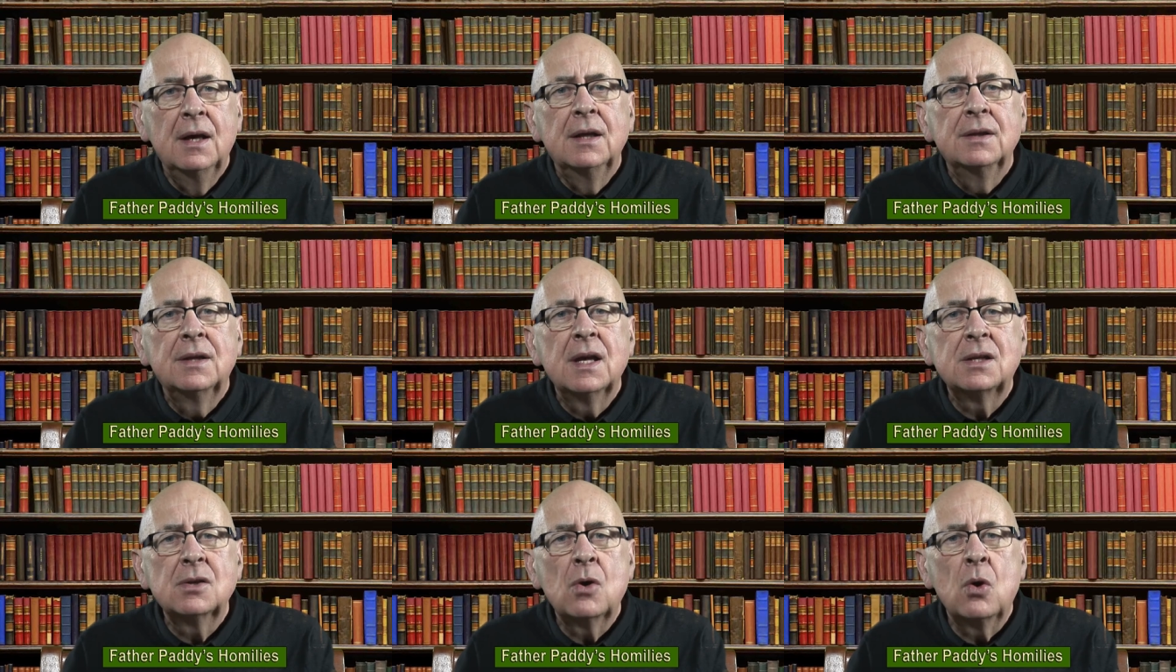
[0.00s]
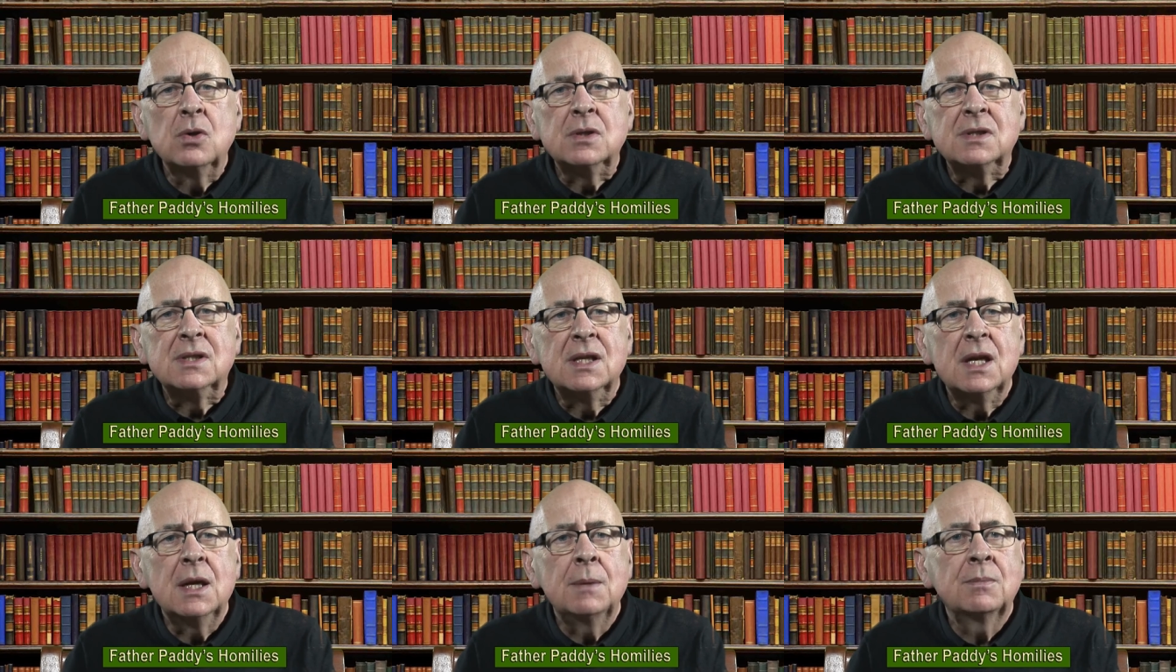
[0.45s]
They don't
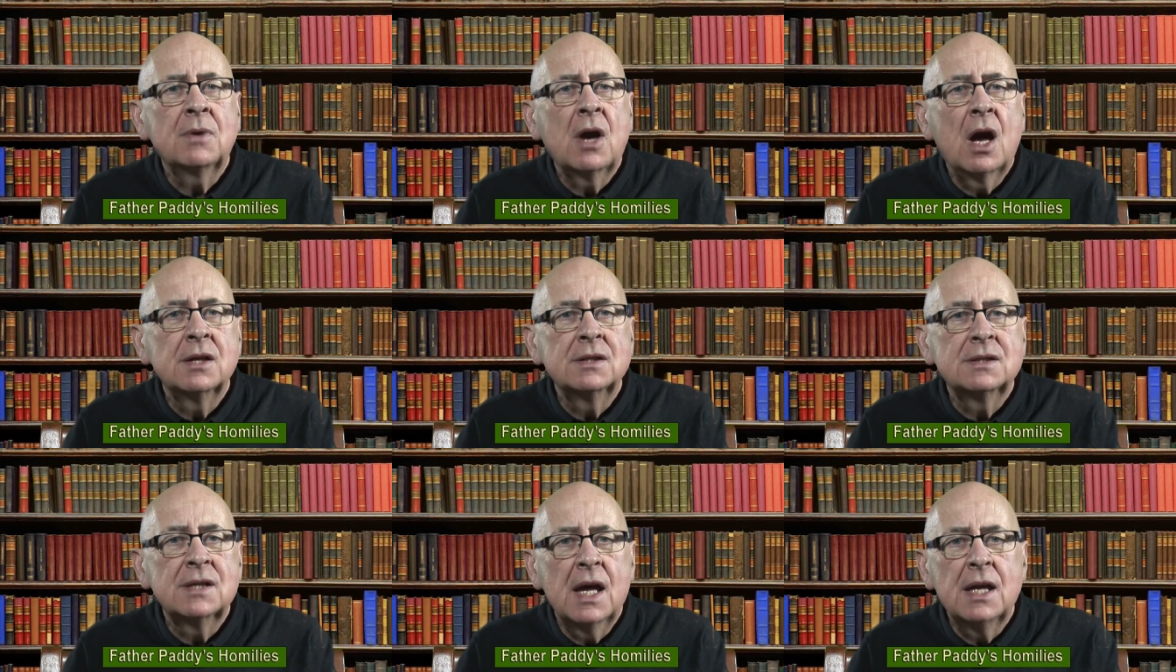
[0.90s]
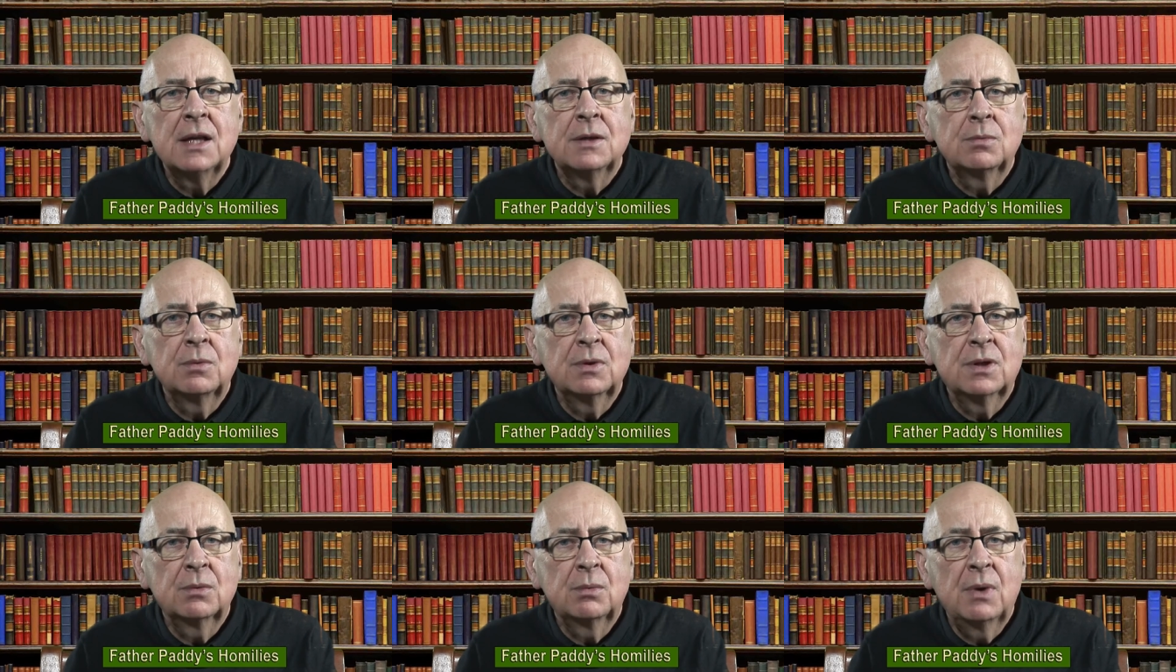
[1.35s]
seem
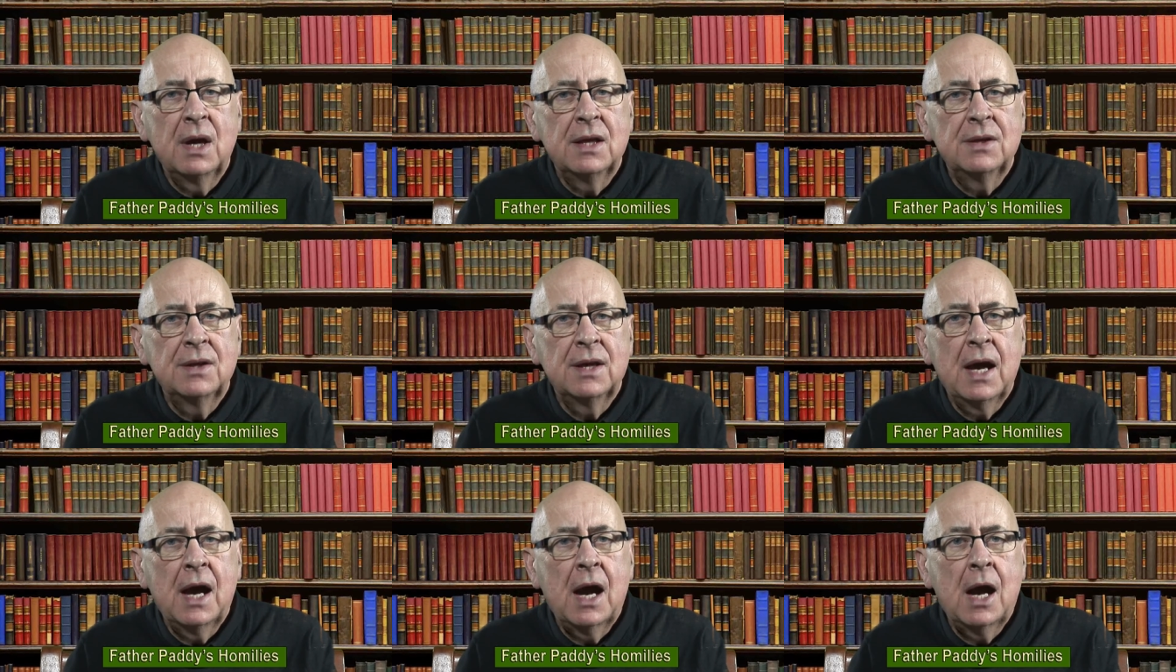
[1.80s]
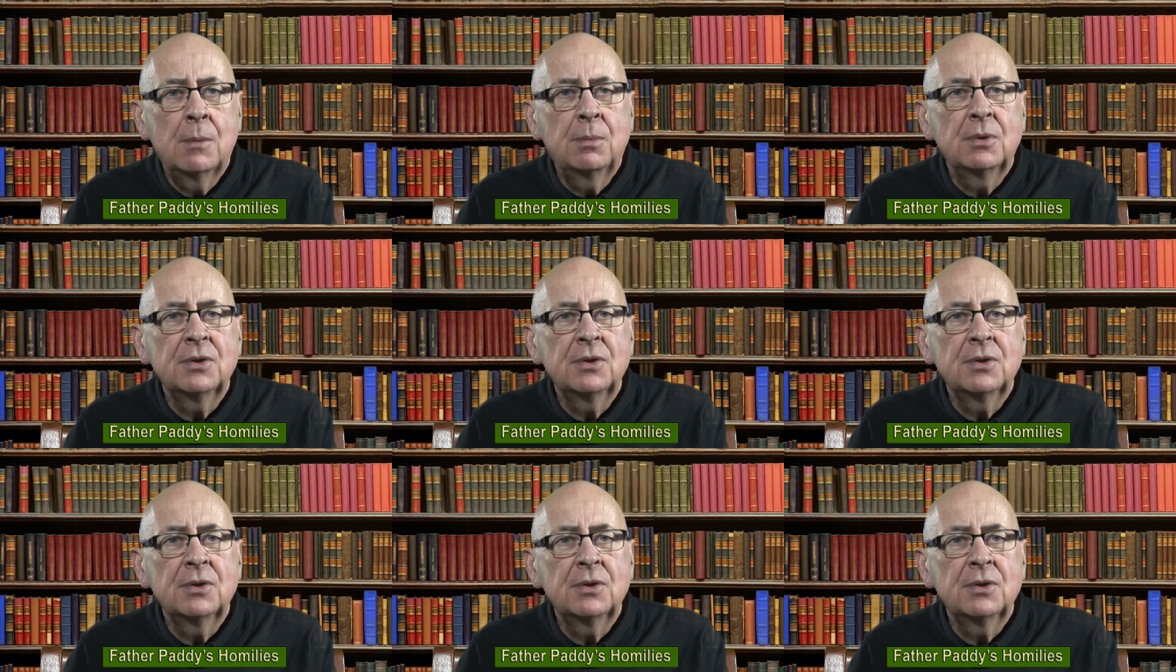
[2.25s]
content with the way they are,